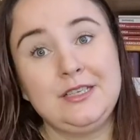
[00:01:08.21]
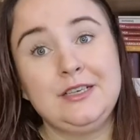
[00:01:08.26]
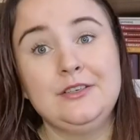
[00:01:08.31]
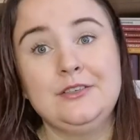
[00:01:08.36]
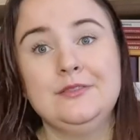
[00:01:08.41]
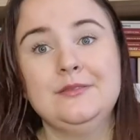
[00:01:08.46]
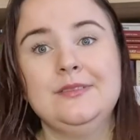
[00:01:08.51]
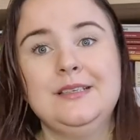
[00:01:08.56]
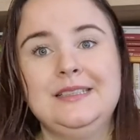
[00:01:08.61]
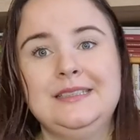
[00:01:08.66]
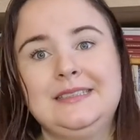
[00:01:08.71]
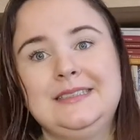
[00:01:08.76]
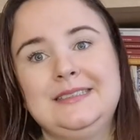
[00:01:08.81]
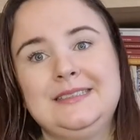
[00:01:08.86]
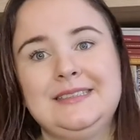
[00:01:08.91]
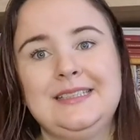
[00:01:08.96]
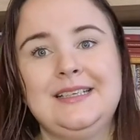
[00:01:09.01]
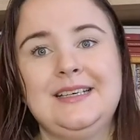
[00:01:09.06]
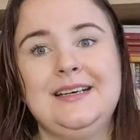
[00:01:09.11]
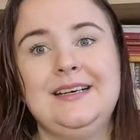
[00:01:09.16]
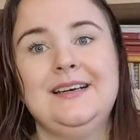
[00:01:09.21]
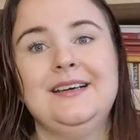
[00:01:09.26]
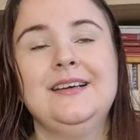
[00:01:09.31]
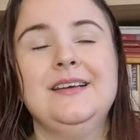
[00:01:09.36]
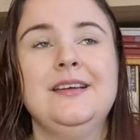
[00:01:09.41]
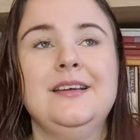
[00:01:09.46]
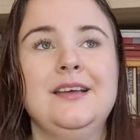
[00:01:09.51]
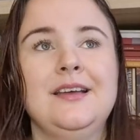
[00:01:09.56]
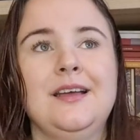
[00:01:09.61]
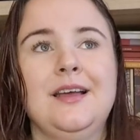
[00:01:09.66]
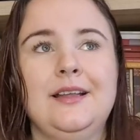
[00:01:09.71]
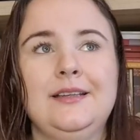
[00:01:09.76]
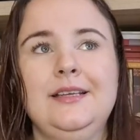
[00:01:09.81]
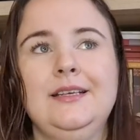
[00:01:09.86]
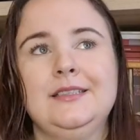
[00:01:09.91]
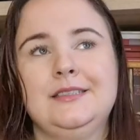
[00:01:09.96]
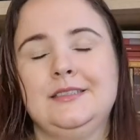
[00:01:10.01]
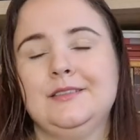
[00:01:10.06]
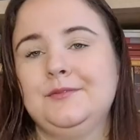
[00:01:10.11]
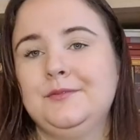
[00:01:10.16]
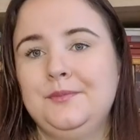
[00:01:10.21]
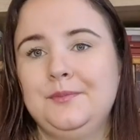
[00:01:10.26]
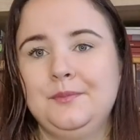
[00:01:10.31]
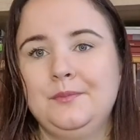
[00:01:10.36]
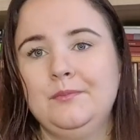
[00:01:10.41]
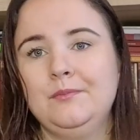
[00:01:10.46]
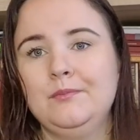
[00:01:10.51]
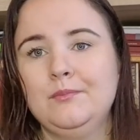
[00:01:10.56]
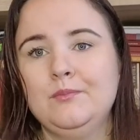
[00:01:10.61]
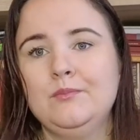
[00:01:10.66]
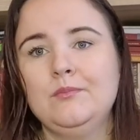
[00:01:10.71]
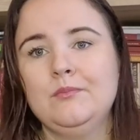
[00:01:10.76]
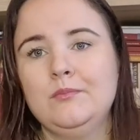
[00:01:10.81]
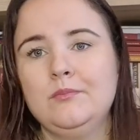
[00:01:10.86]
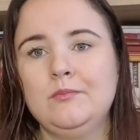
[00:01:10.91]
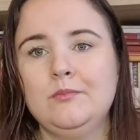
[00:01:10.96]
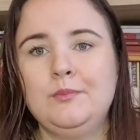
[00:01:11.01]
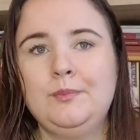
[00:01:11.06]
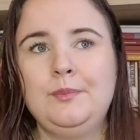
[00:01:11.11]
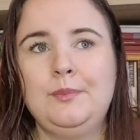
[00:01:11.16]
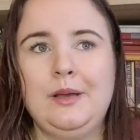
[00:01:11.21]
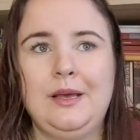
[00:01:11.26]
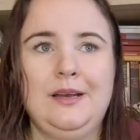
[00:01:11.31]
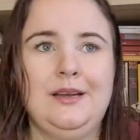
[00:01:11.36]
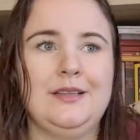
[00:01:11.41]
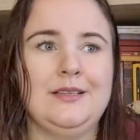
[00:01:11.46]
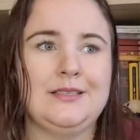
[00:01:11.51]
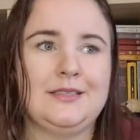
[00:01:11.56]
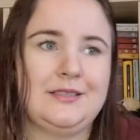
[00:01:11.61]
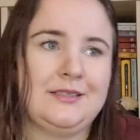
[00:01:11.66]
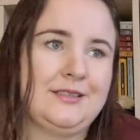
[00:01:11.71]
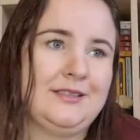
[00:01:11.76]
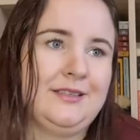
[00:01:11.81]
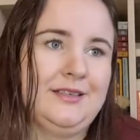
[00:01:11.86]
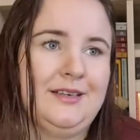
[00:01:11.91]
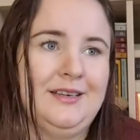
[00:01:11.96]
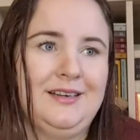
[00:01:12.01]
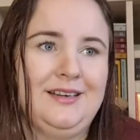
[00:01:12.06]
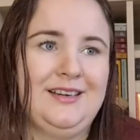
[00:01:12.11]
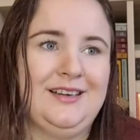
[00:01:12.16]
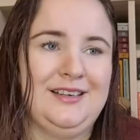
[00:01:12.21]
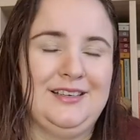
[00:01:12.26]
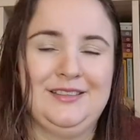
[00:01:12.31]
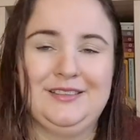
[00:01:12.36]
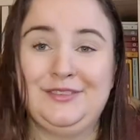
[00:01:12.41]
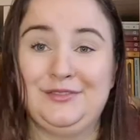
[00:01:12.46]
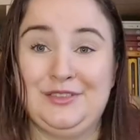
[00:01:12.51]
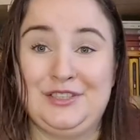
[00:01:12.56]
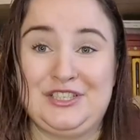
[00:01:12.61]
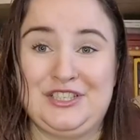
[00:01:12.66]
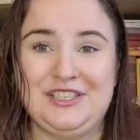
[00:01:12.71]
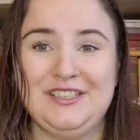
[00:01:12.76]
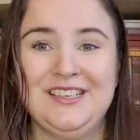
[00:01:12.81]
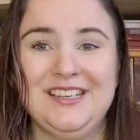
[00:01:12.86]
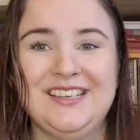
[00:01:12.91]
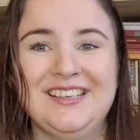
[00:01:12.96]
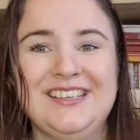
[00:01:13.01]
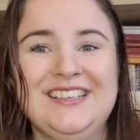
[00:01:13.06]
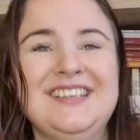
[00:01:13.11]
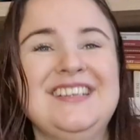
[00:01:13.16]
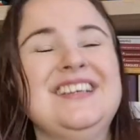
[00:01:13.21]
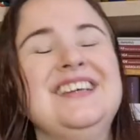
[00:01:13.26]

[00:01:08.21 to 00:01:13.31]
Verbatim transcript: So it's, uh, I think it's a balanced uh, division.